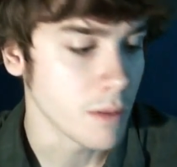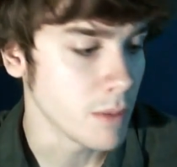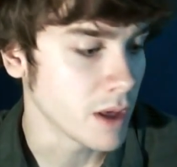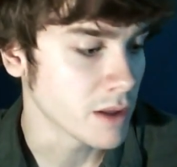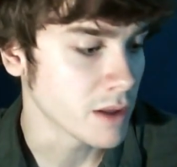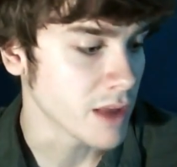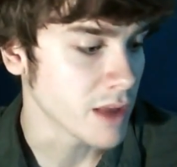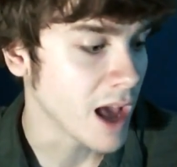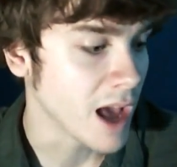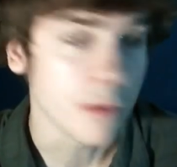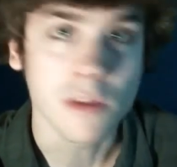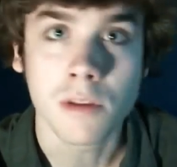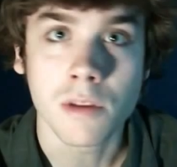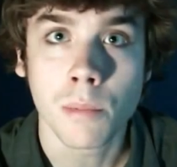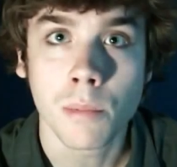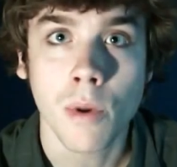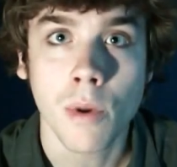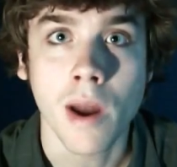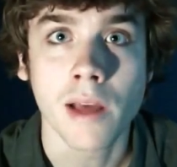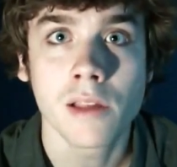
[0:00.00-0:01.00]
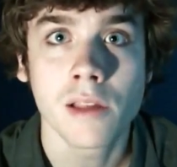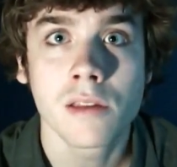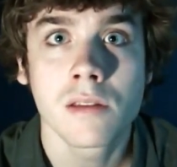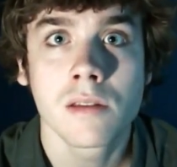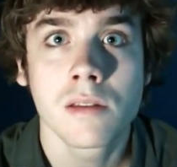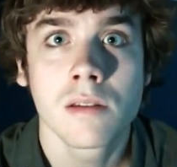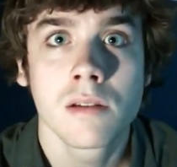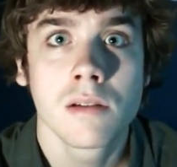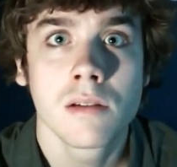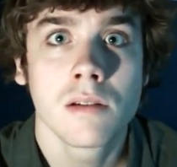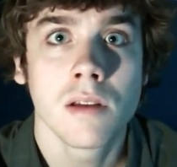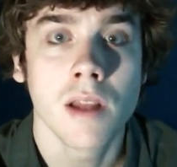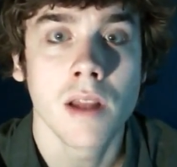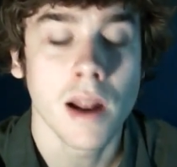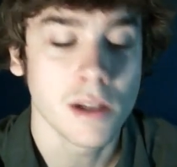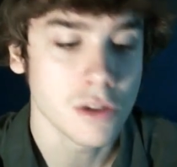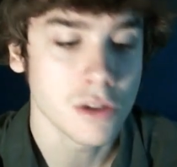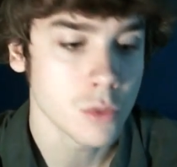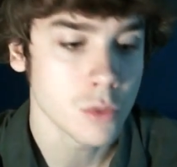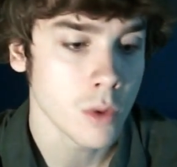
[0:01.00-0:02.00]
because I was depressed
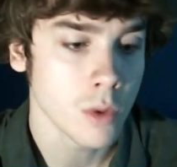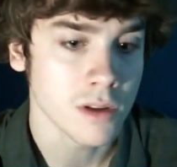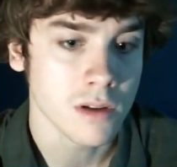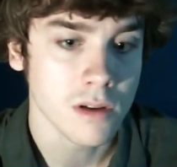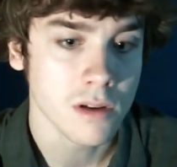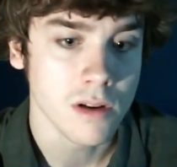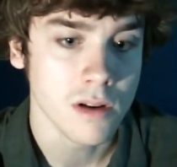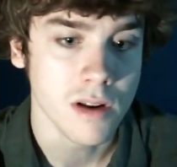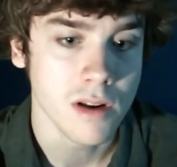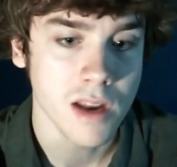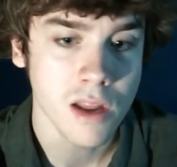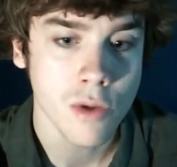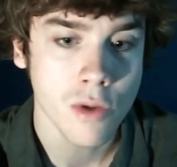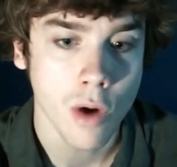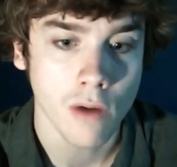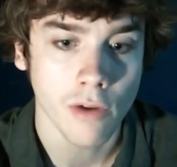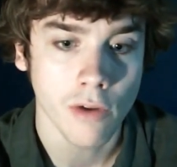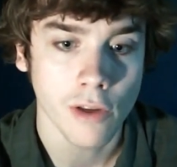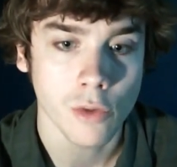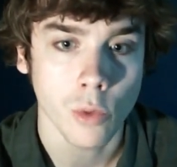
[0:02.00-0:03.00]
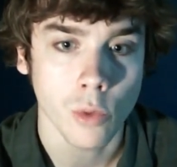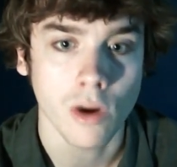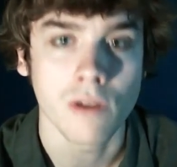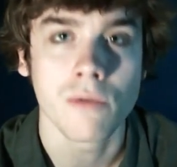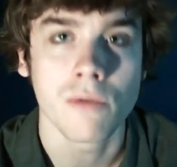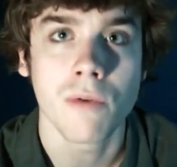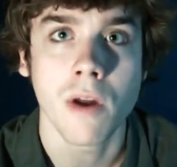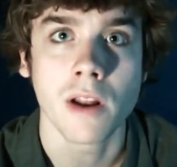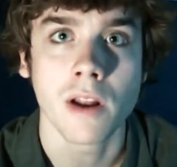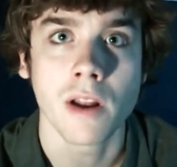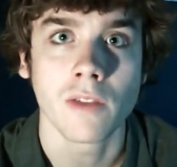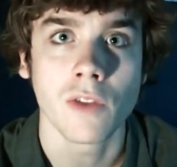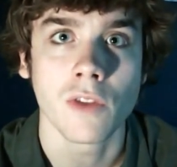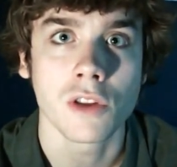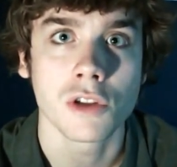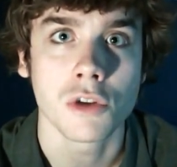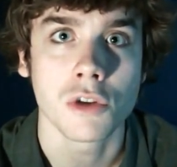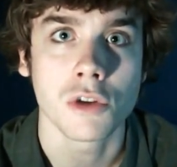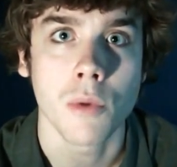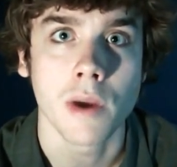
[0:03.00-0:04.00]
and I just wasn't, neither of us were confronting this
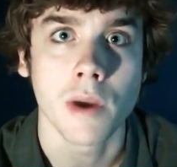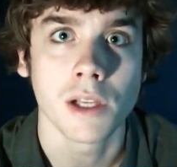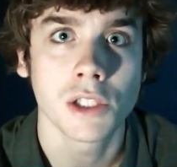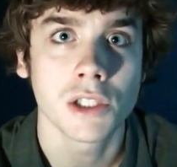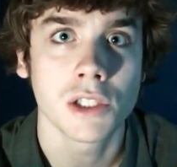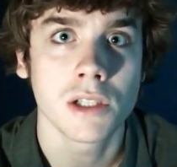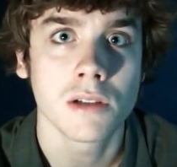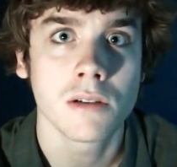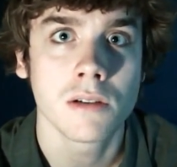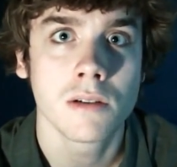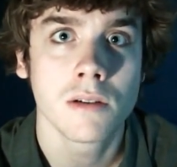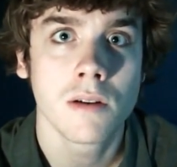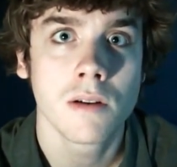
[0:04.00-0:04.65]
situation.